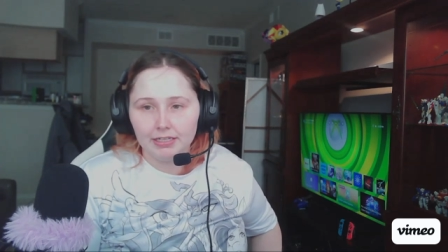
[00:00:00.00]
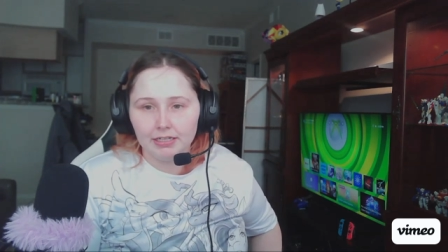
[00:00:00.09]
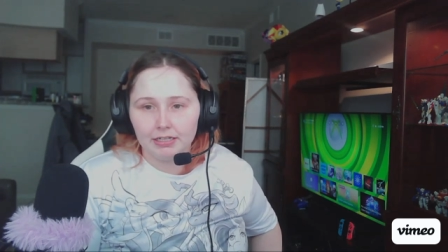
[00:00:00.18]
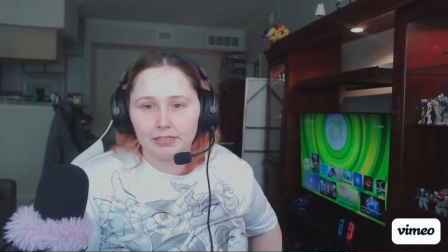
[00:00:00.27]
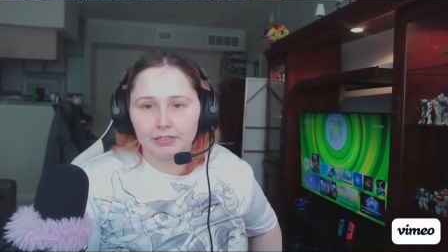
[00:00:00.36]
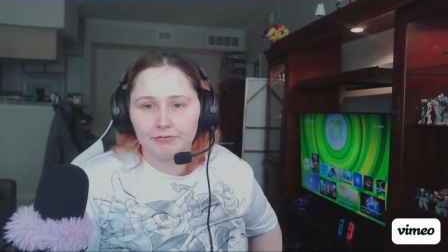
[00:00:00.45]

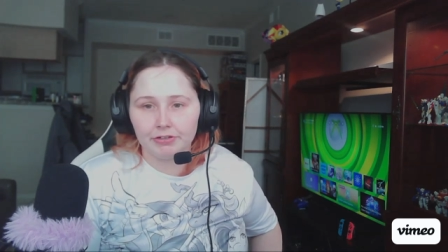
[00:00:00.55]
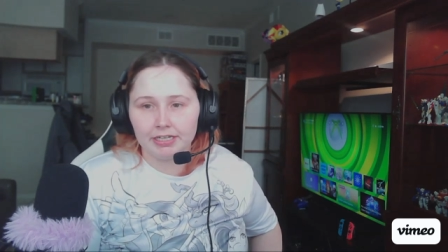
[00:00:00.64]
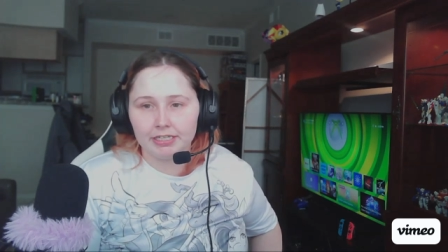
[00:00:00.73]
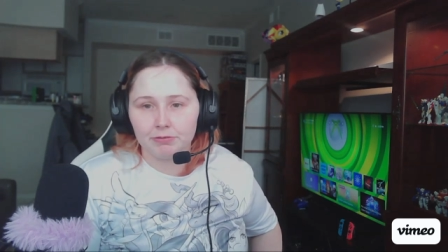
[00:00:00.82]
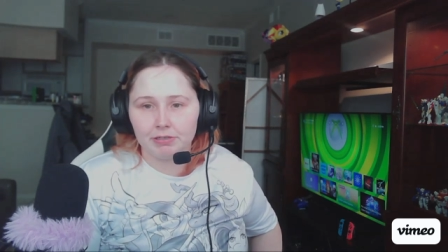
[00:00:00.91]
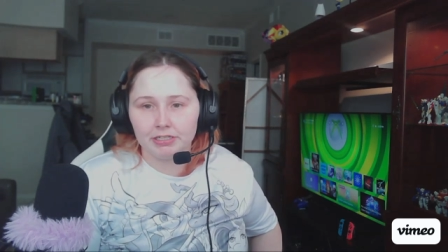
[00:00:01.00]
Uh, if you guys
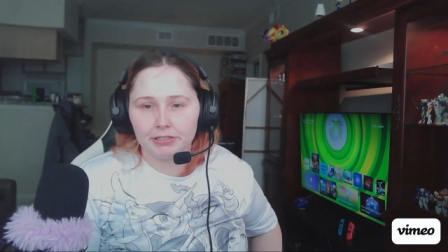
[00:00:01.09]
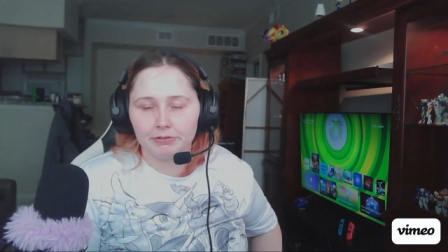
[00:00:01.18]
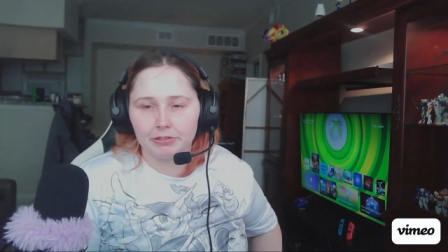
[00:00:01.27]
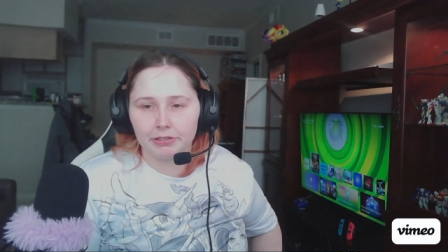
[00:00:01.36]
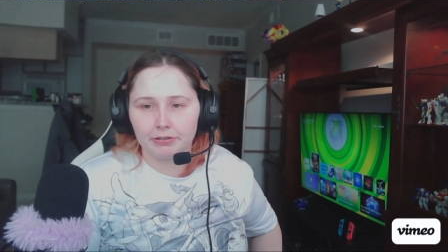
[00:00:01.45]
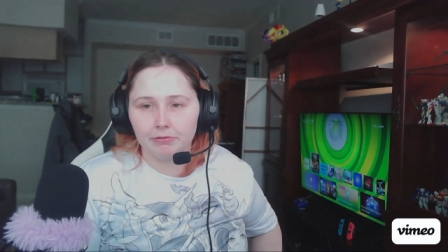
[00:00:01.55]
want to
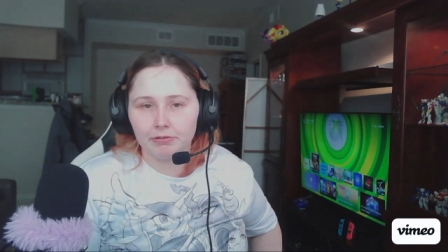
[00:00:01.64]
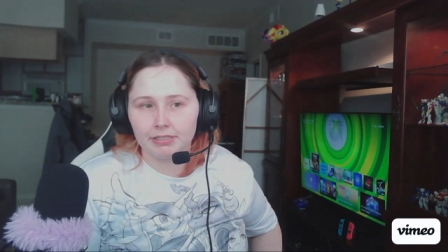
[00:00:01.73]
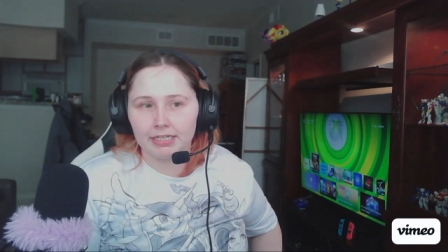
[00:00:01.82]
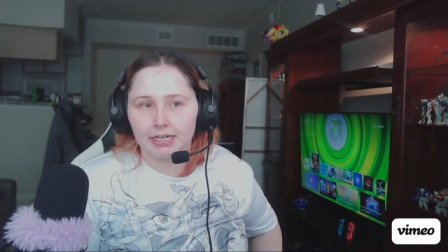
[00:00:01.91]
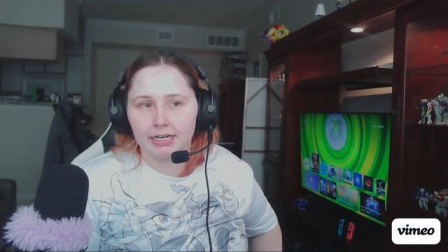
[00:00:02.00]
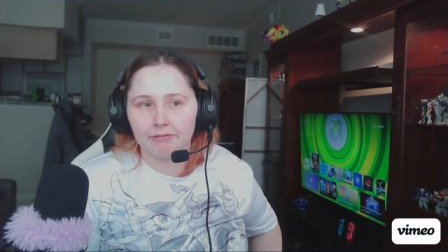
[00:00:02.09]
know
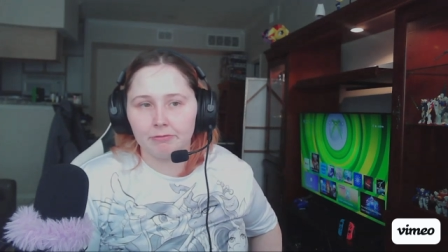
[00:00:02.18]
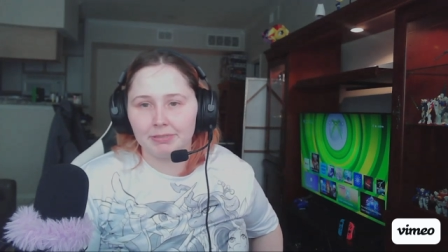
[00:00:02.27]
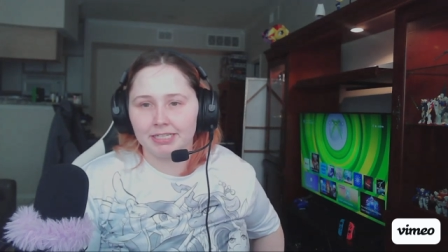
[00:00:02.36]
that I will be